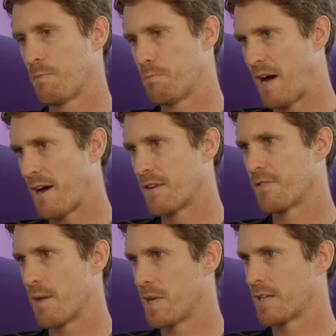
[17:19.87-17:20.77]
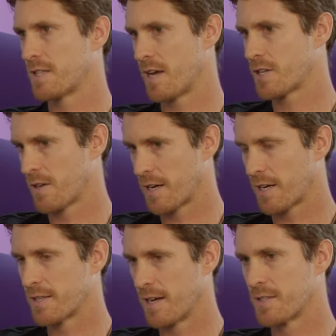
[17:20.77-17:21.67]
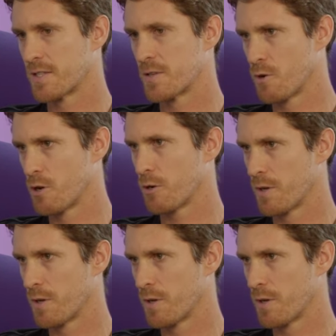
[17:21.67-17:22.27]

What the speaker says: part of that meditation, like I did some work